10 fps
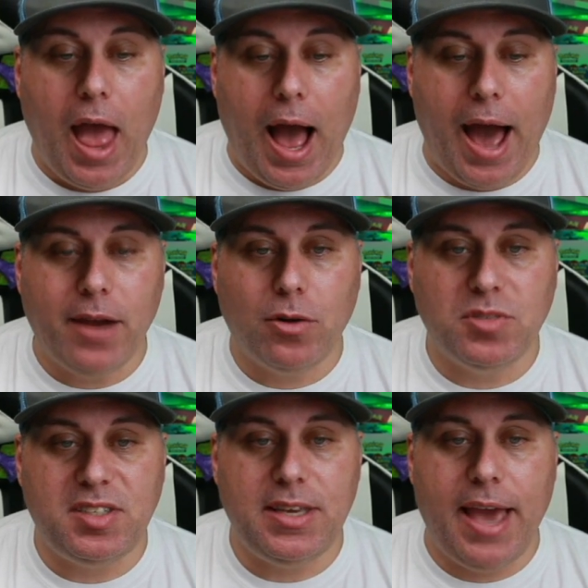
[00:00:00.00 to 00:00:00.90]
I don't
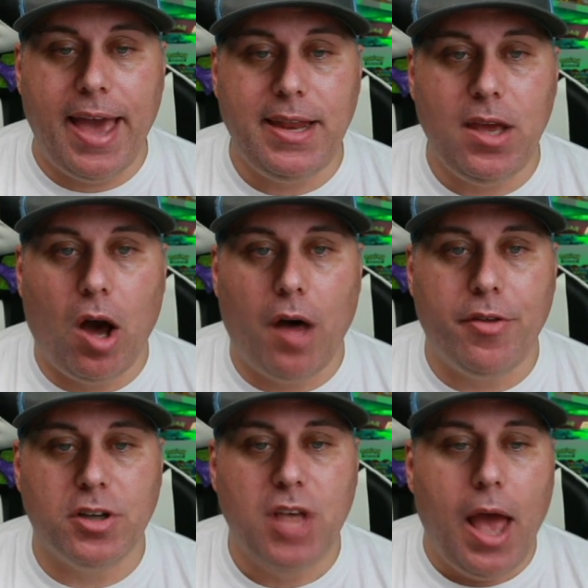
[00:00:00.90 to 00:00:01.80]
see any
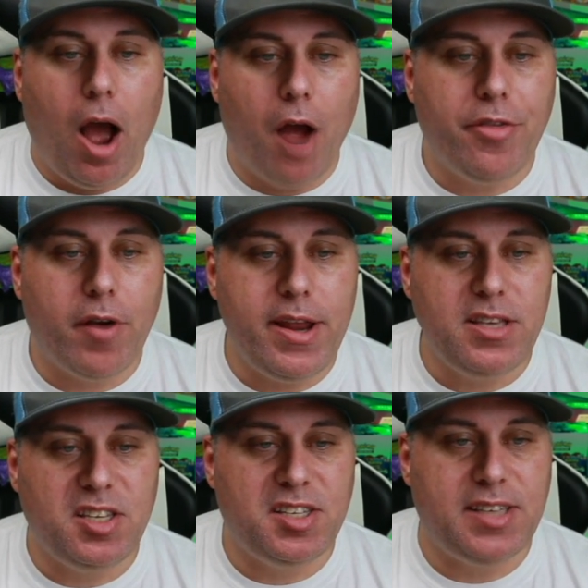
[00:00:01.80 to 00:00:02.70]
others. Are there any
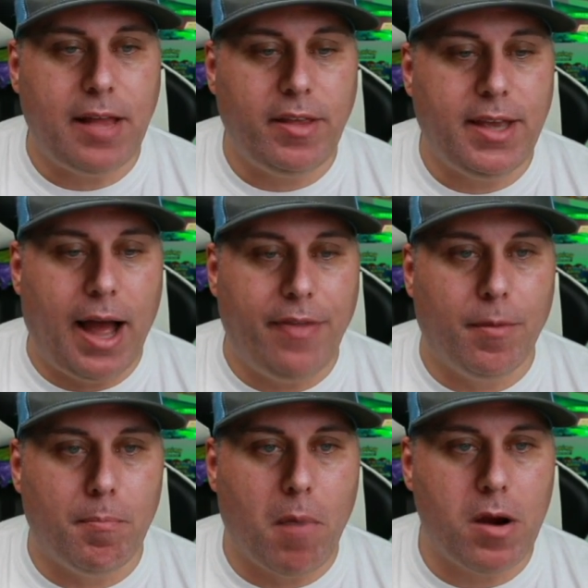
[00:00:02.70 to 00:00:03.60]
selling on the
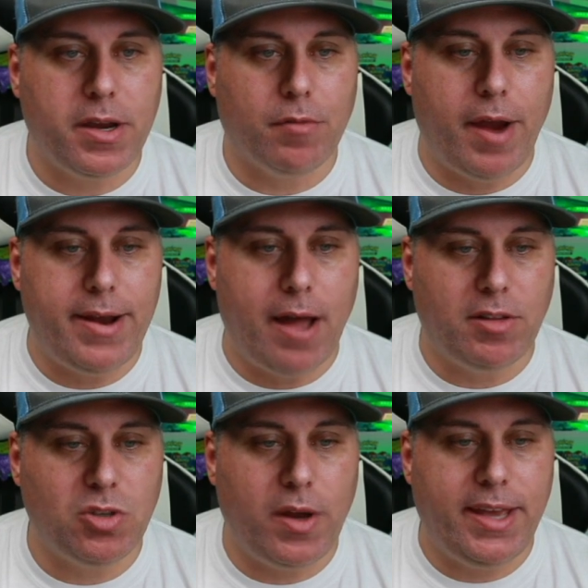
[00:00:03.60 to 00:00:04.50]
market right now? Let's
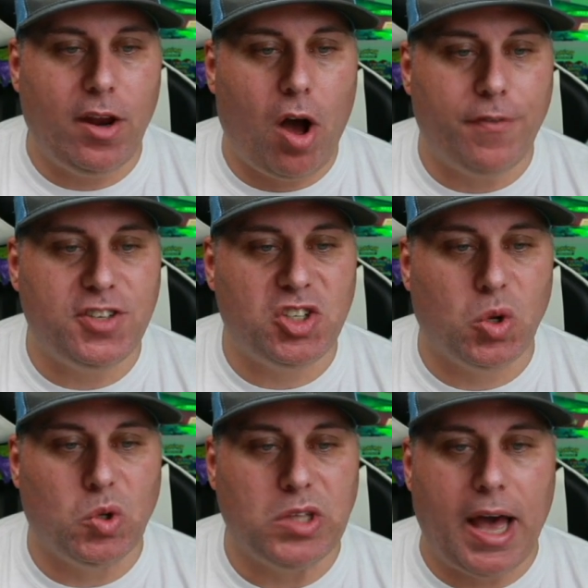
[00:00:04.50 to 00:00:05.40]
go ahead and get off
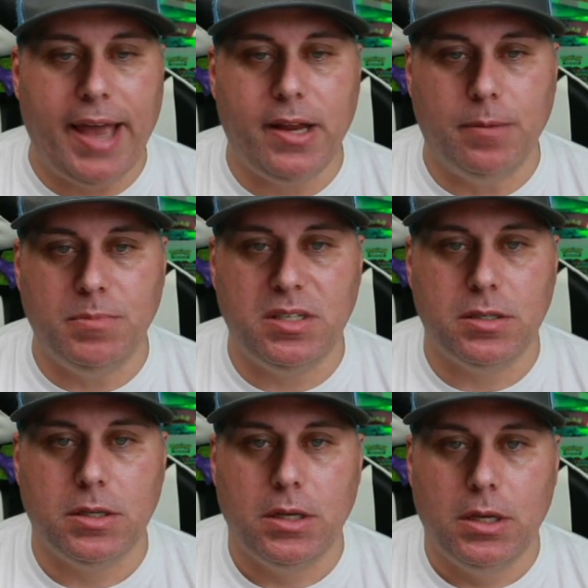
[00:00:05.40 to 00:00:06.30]
sold items.
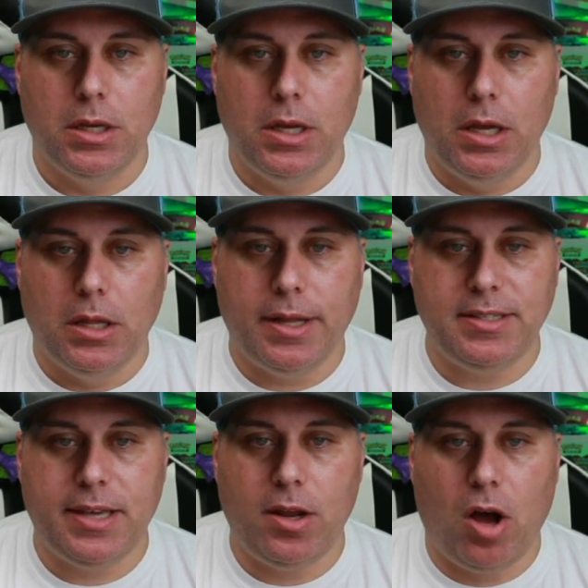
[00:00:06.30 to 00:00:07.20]
Let's
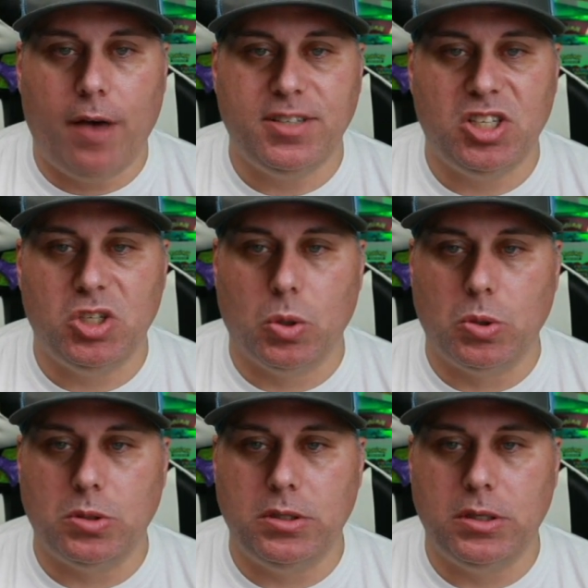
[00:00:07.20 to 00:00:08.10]
get off
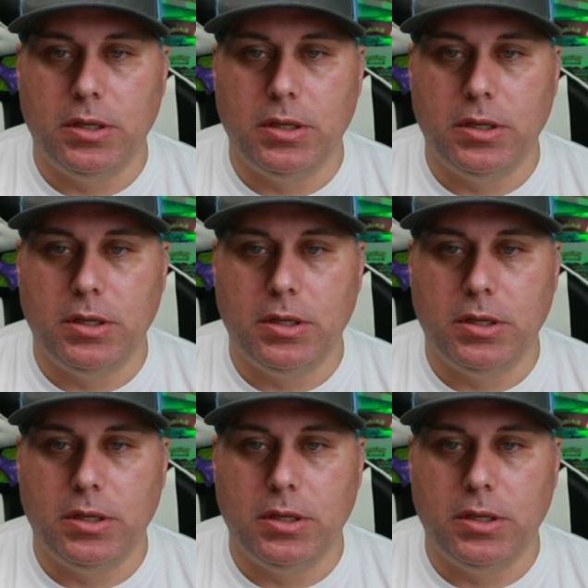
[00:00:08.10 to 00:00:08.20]
sold.